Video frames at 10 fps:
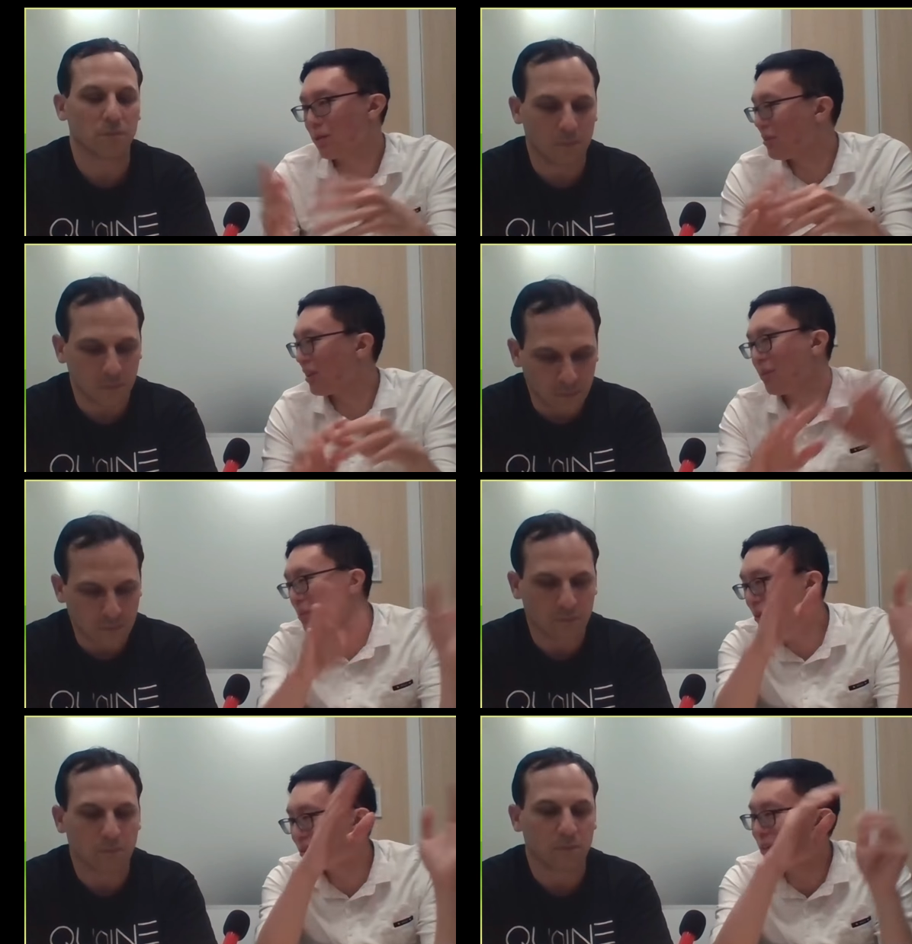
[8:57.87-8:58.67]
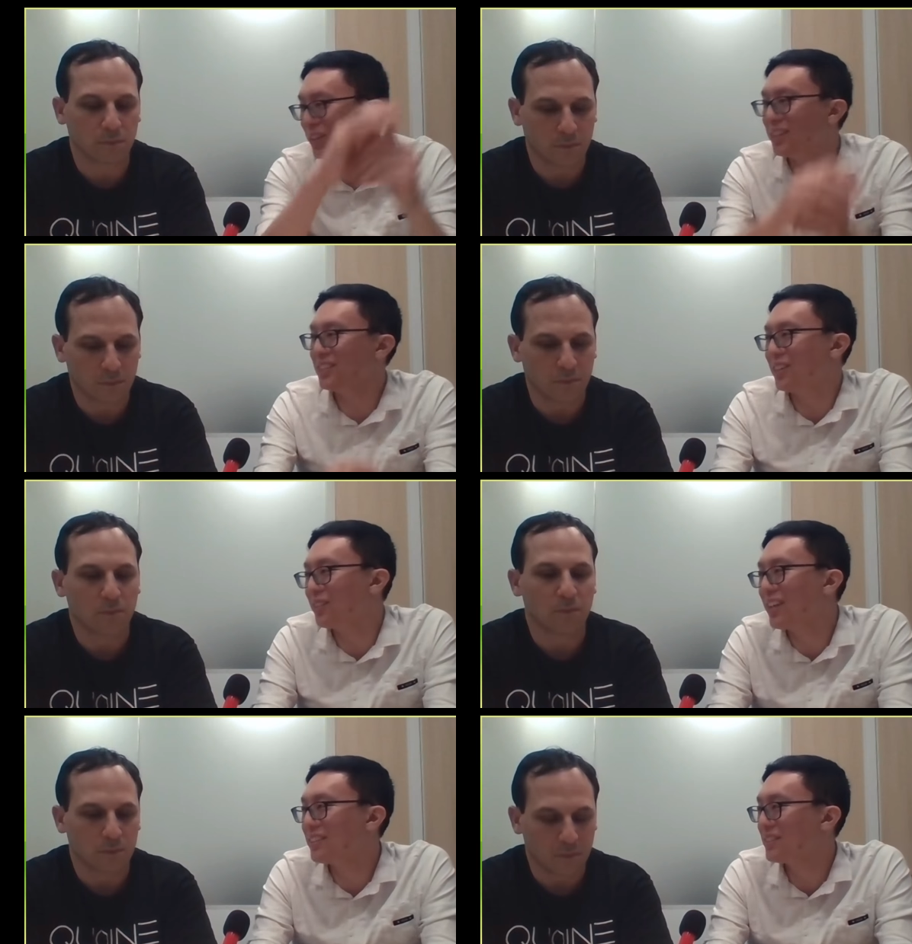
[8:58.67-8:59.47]
Speaker 1: blah. People know this, you know,
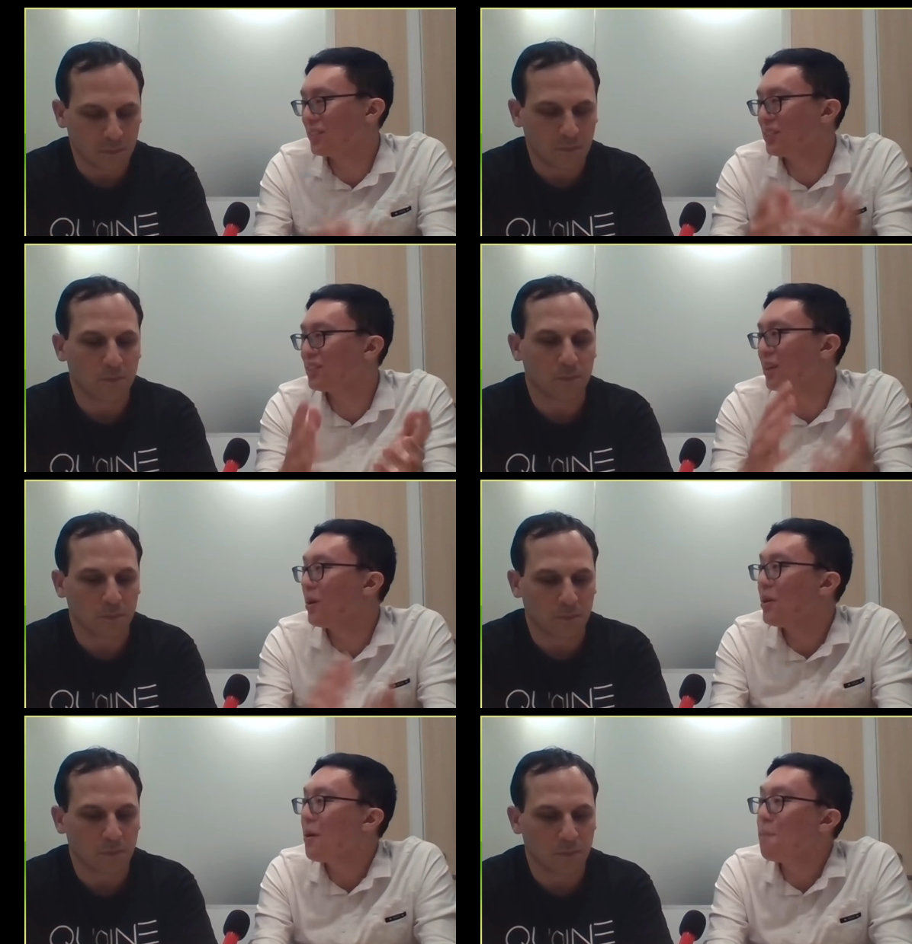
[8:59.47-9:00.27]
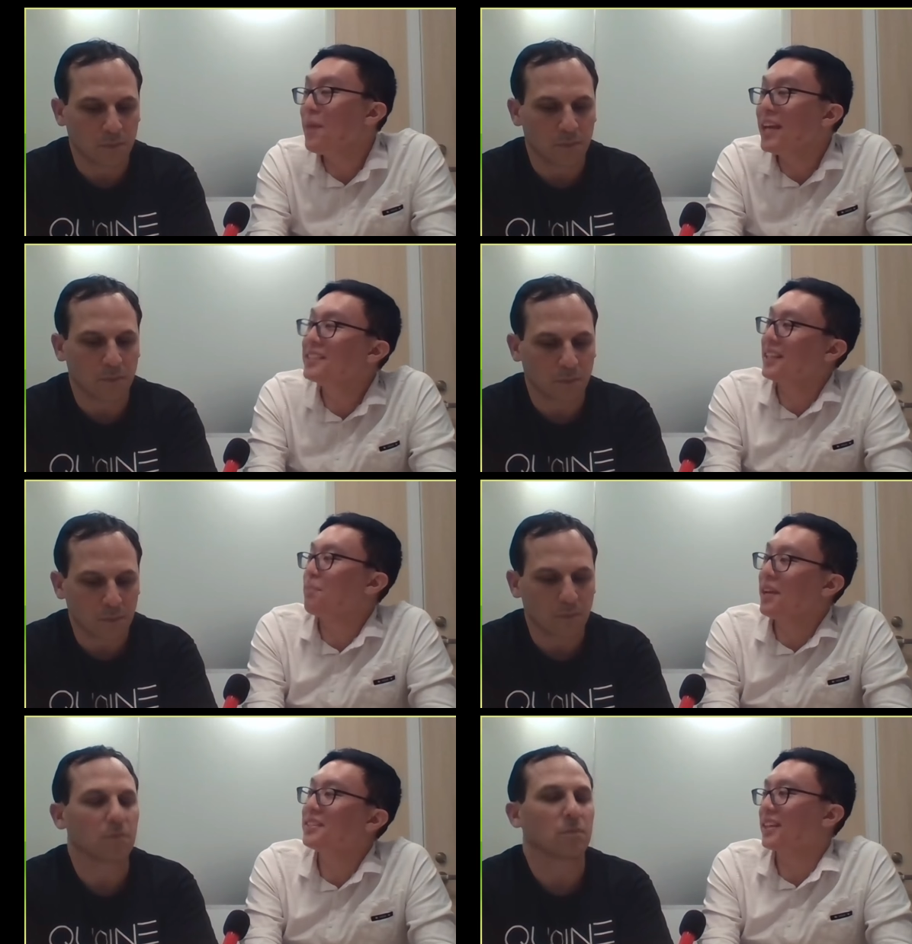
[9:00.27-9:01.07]
that's just the basic,
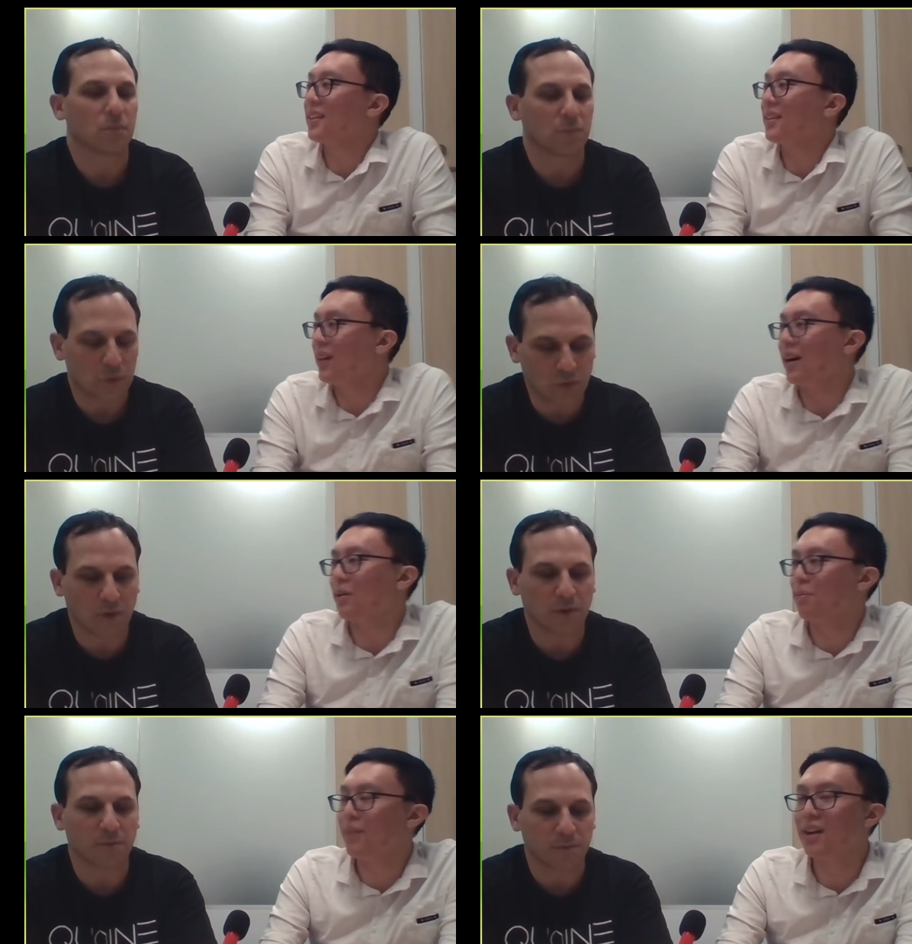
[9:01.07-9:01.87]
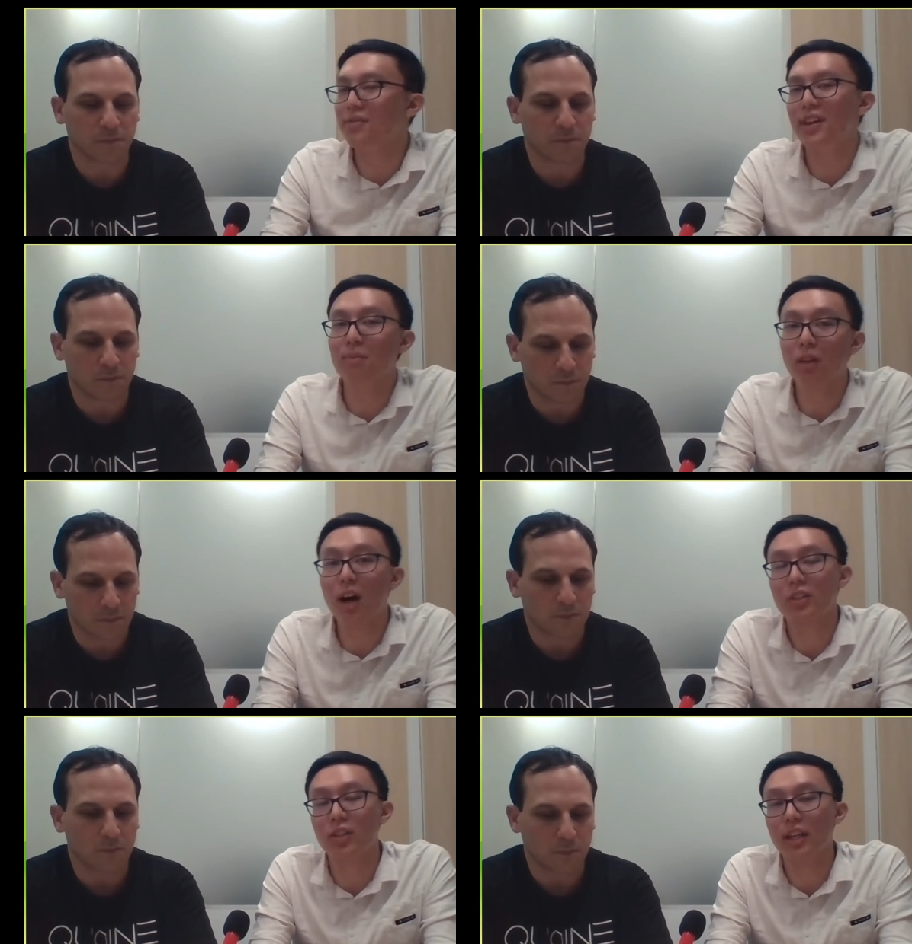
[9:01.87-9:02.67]
basic um, sure. benefit of
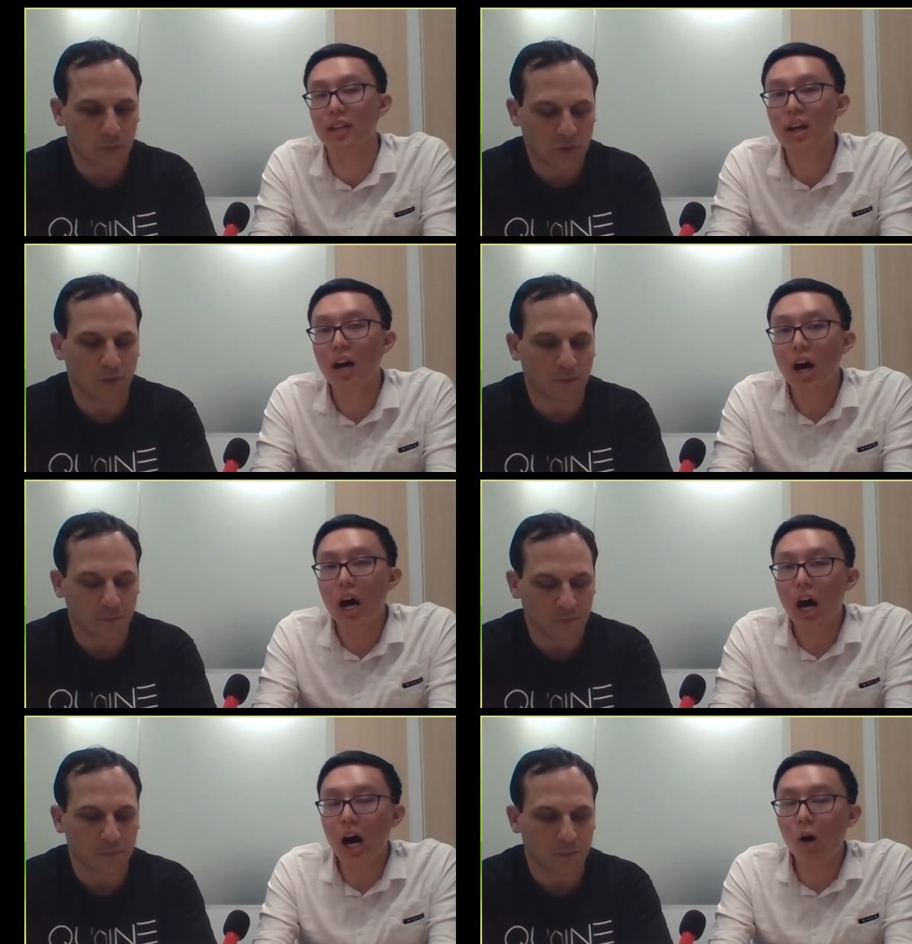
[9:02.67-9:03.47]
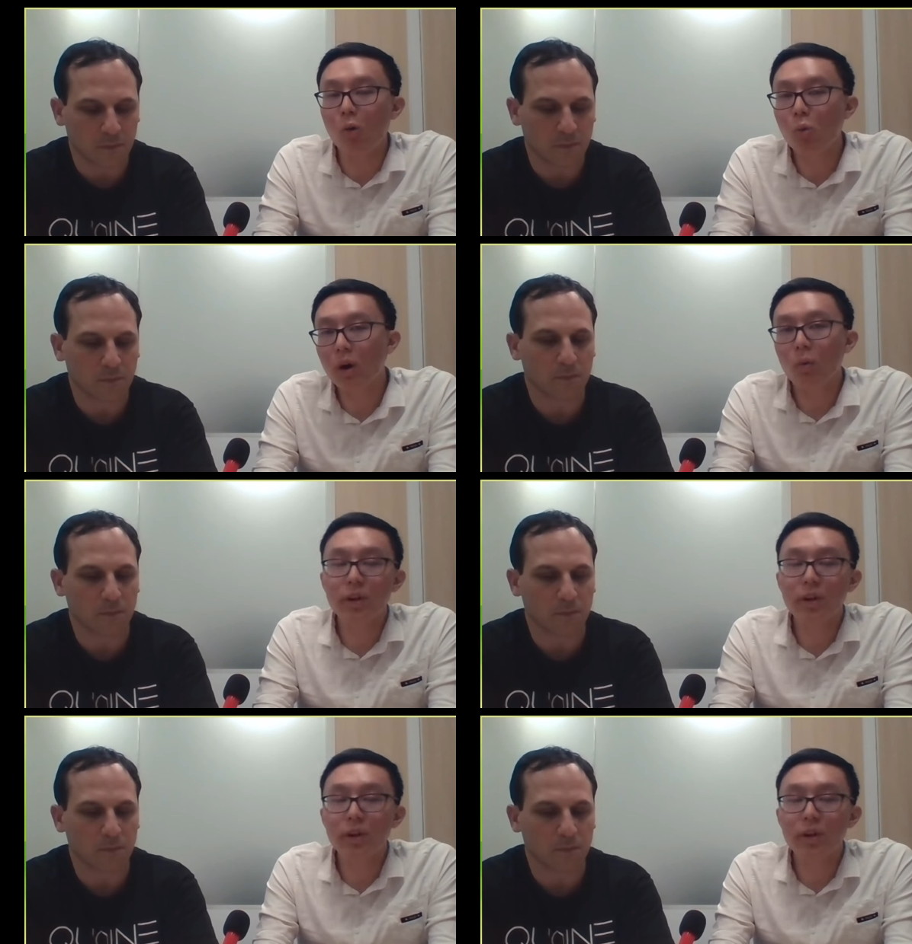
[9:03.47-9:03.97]
blockchain. Sure. Uh, what